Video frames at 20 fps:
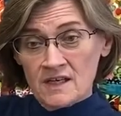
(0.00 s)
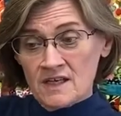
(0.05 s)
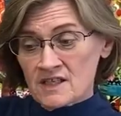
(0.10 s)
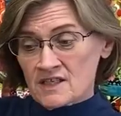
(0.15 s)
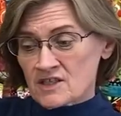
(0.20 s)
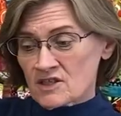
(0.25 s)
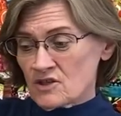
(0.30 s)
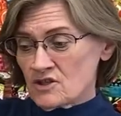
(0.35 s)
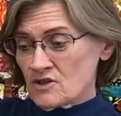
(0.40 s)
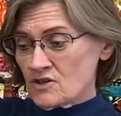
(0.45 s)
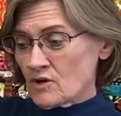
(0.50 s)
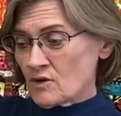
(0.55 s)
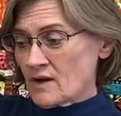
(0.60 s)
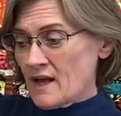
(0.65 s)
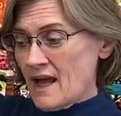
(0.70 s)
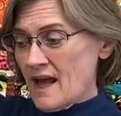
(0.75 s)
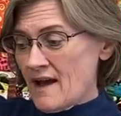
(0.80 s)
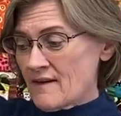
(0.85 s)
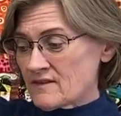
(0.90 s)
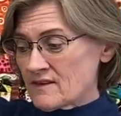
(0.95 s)
So you don't
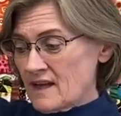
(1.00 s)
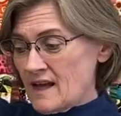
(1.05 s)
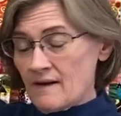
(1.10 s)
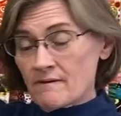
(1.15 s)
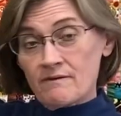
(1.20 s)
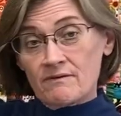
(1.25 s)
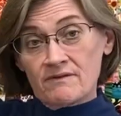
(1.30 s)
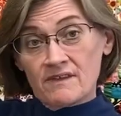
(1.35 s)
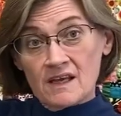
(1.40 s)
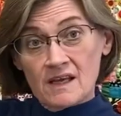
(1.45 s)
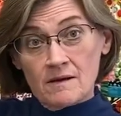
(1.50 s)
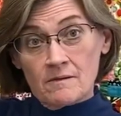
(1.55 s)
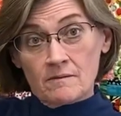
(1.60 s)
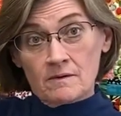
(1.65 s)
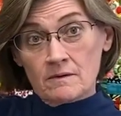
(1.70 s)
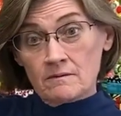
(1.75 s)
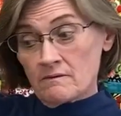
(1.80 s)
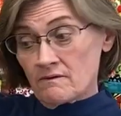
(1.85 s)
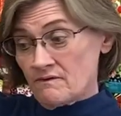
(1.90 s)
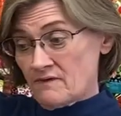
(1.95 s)
have to have themed
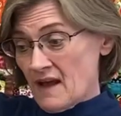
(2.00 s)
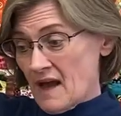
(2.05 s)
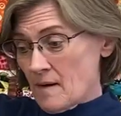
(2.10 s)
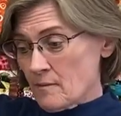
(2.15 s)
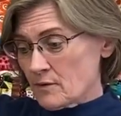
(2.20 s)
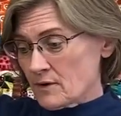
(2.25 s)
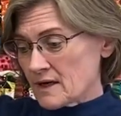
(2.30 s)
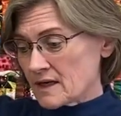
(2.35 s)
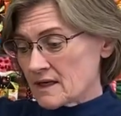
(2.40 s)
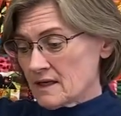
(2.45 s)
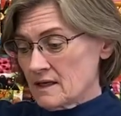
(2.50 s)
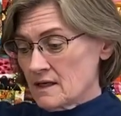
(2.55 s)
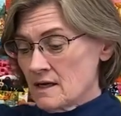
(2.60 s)
fabric.